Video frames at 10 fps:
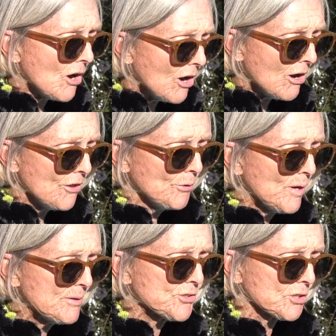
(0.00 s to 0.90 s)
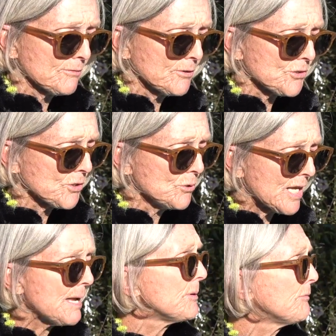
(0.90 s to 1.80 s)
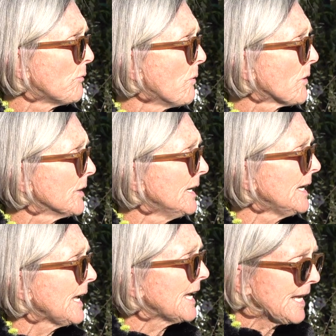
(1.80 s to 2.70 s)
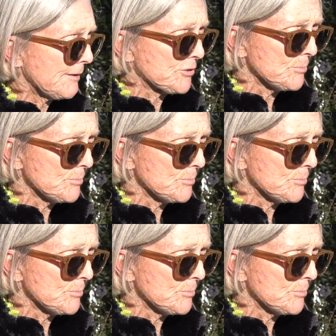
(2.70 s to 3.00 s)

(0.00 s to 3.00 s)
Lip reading: all the women surfers who came before and after